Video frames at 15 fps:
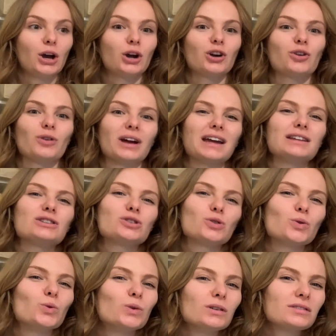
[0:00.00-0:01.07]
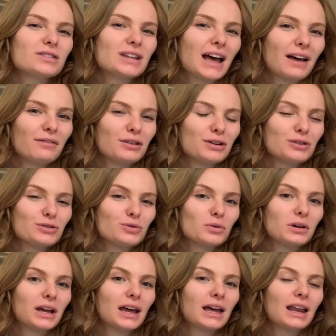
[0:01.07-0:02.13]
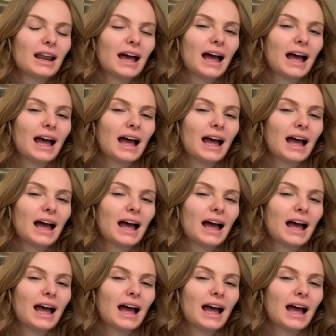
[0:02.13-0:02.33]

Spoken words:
great tool to have in your toolkit.